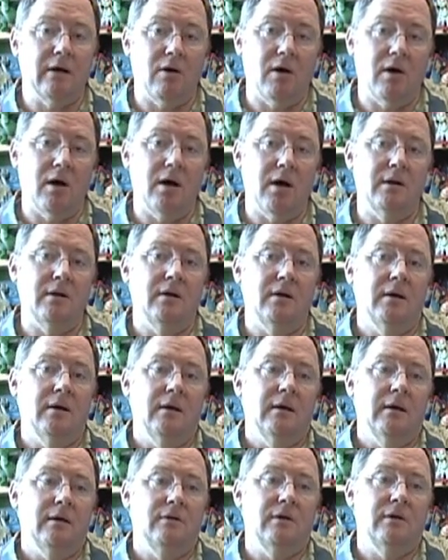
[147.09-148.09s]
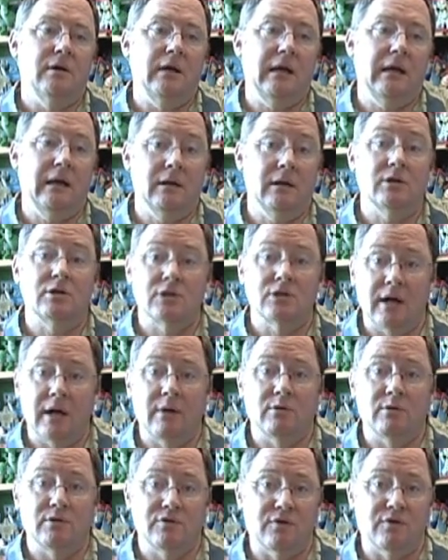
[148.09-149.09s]
on the English
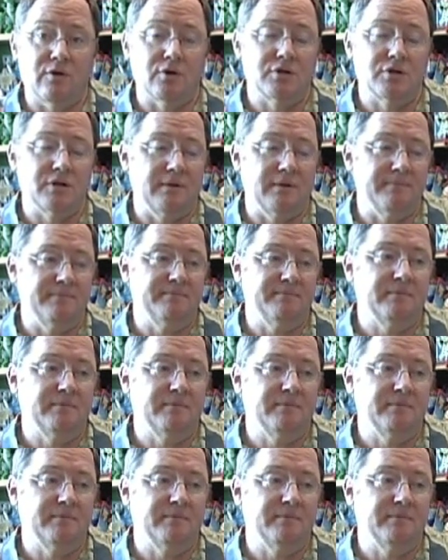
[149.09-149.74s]
language version,